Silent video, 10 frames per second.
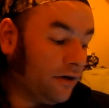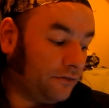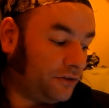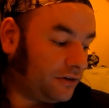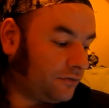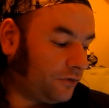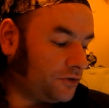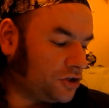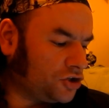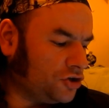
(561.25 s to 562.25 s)
of
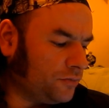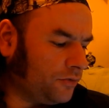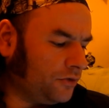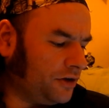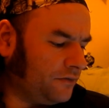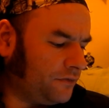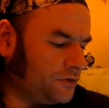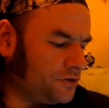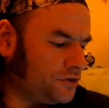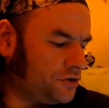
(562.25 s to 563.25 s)
sacrificing newborn
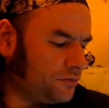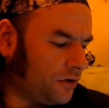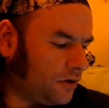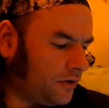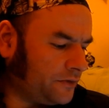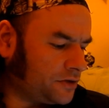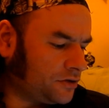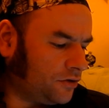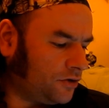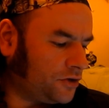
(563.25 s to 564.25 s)
infants to a harvest
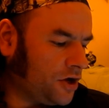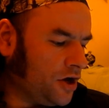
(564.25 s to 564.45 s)
god